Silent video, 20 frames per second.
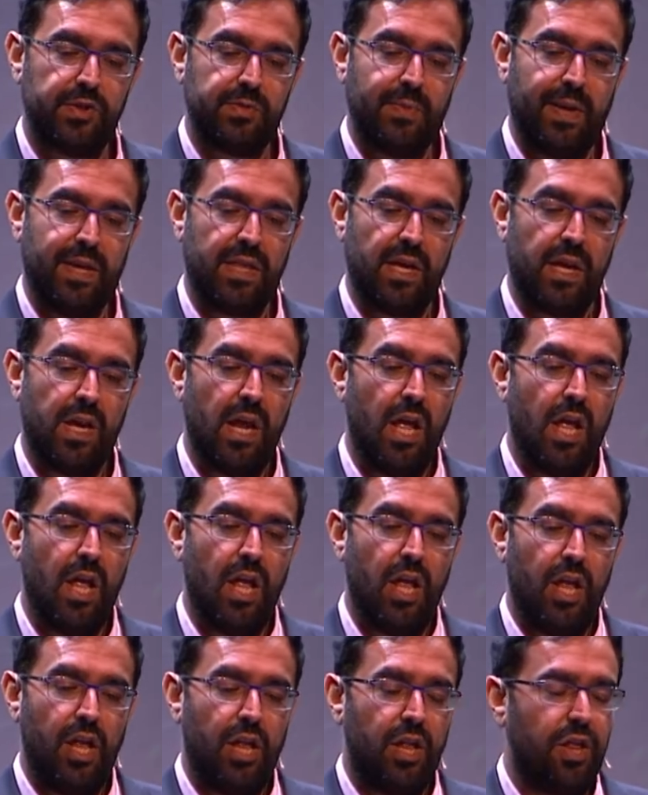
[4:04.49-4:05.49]
me that
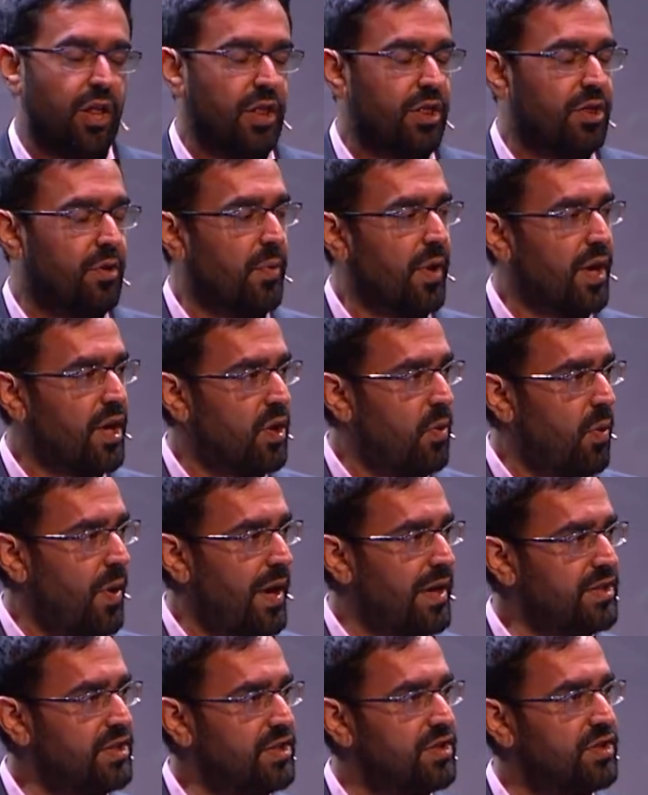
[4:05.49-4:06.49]
the
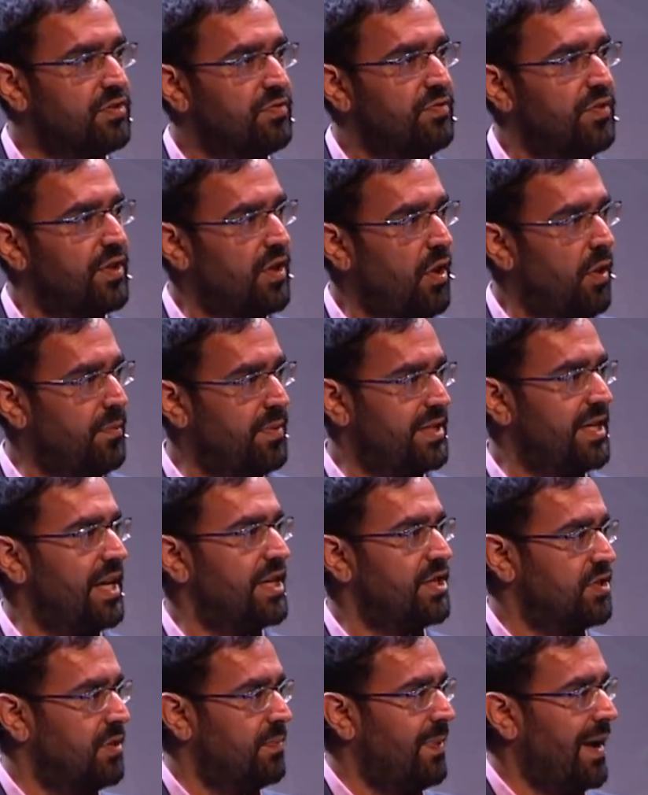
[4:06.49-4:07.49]
requests for
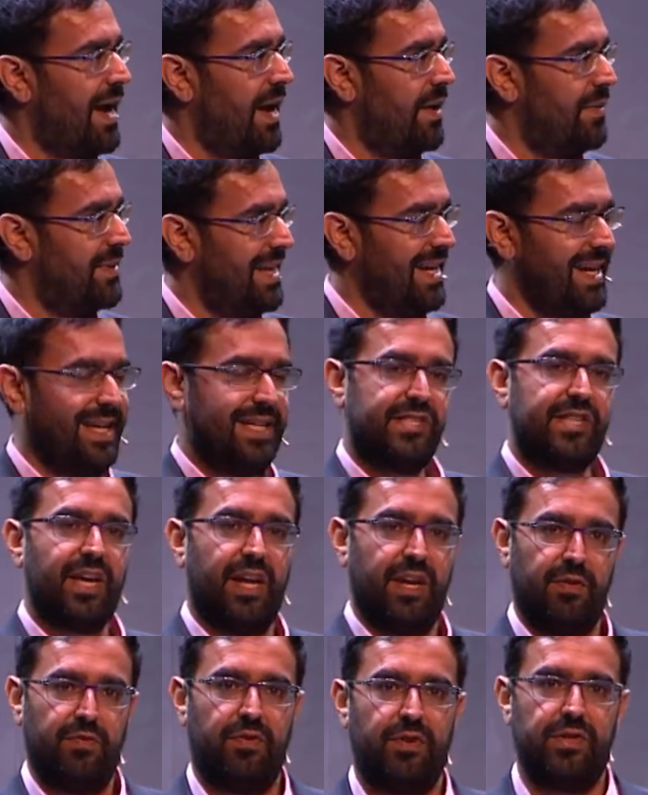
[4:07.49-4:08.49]
computational power that he's
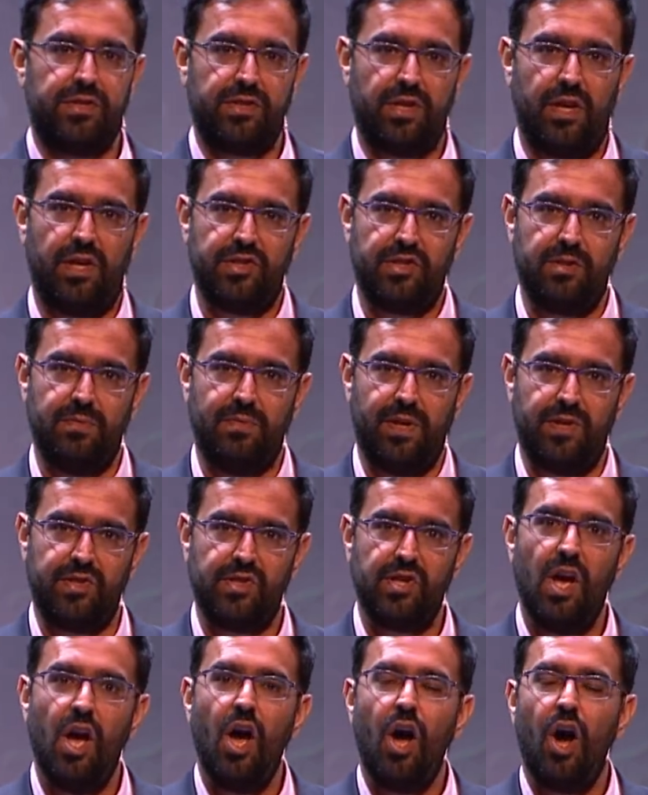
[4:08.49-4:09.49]
getting for his customers
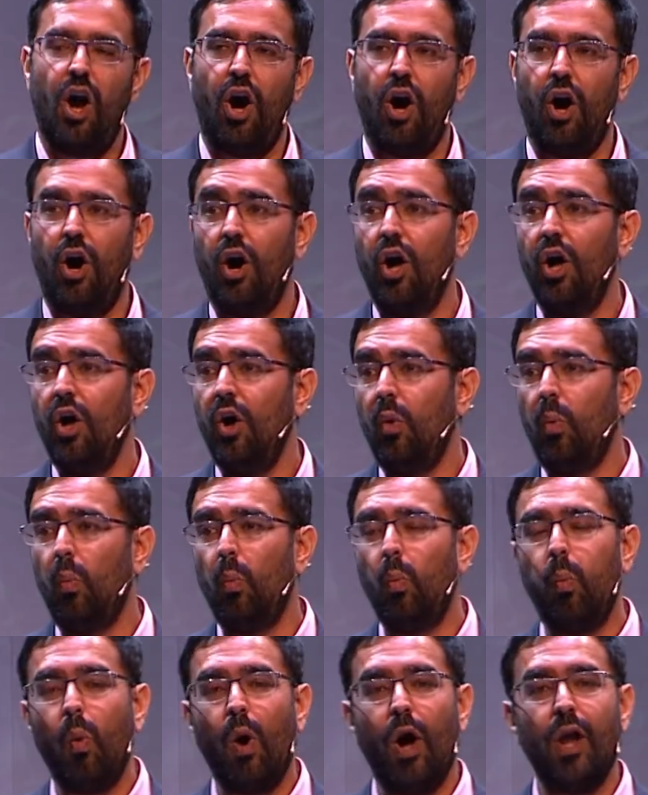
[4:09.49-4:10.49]
are
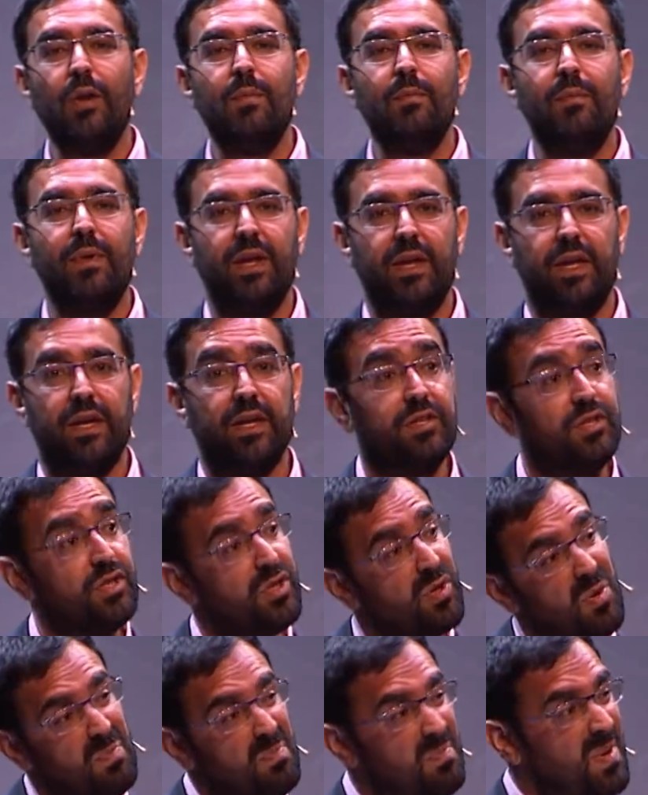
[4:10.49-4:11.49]
1 million
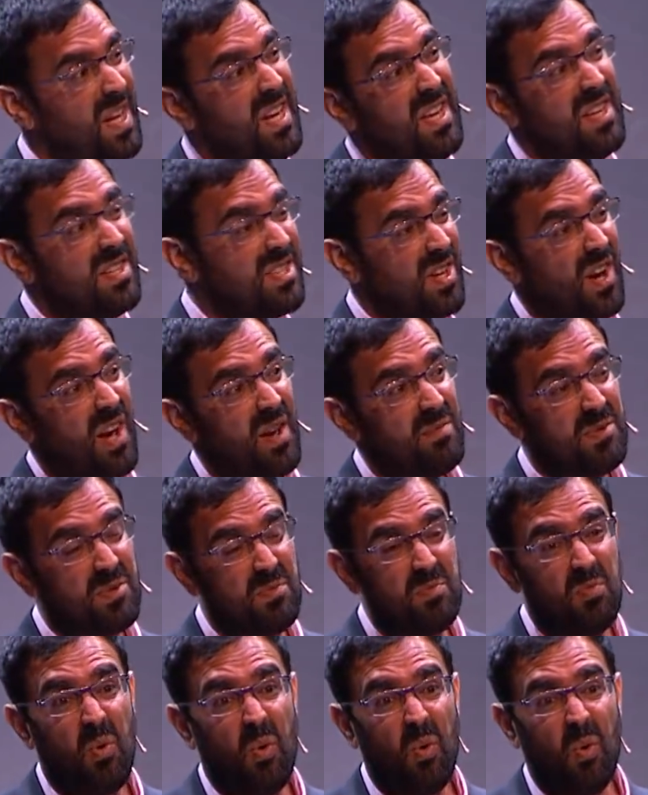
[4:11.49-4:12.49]
to a billion times
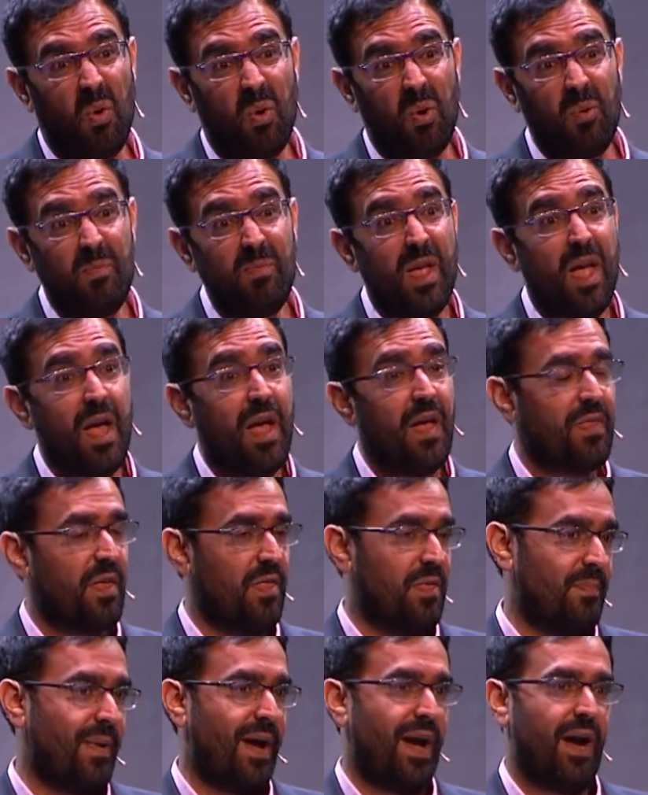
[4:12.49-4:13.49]
more than the
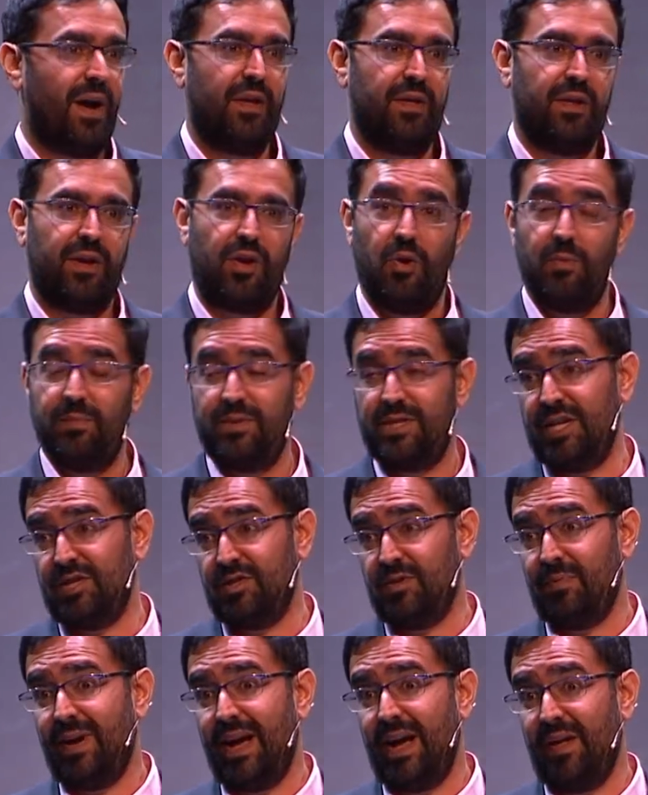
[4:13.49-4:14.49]
power,
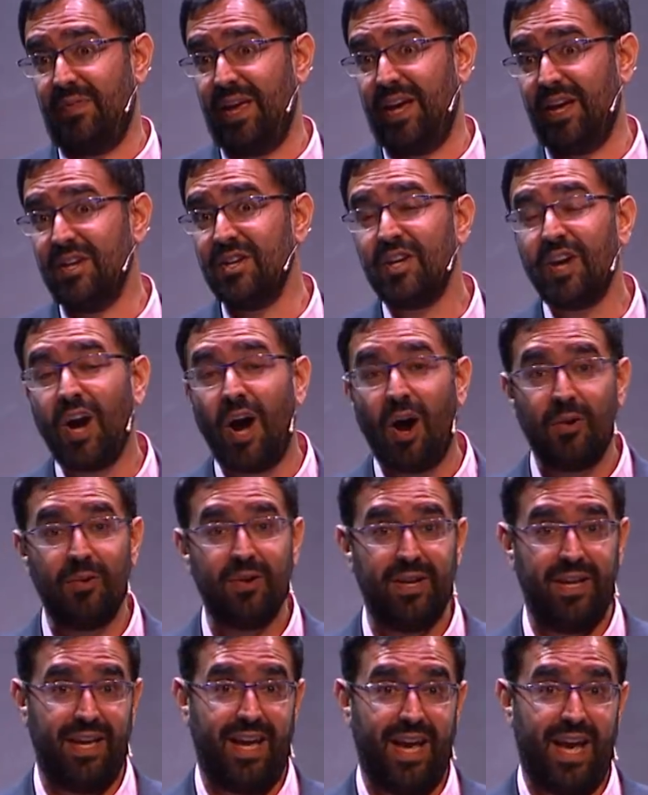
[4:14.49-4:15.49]
computational power they can
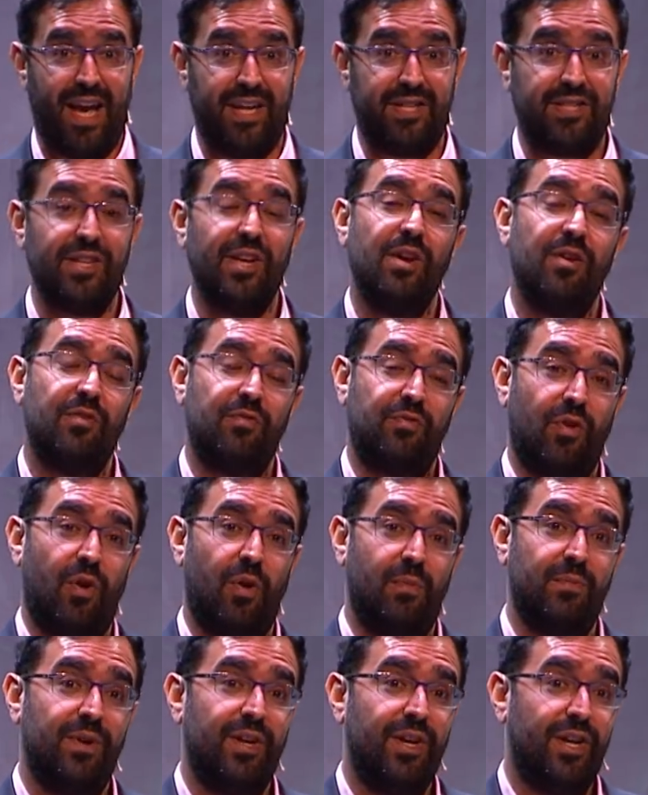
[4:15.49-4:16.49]
currently get
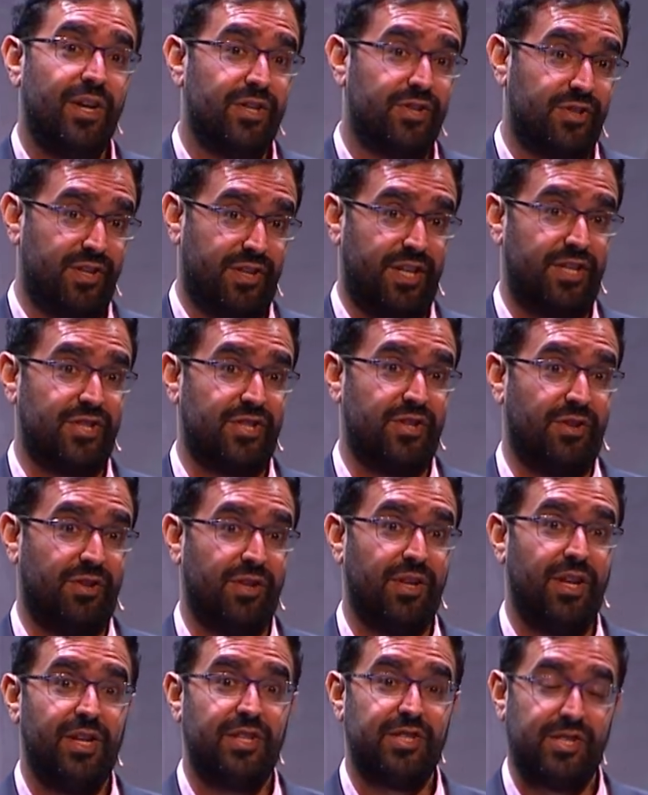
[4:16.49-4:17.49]
from traditional
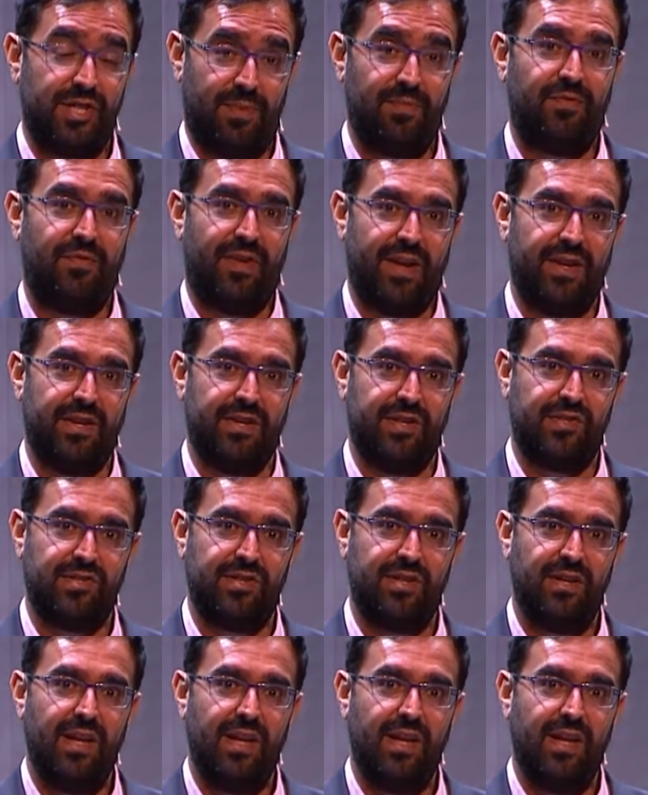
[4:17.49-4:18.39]
chip vendors.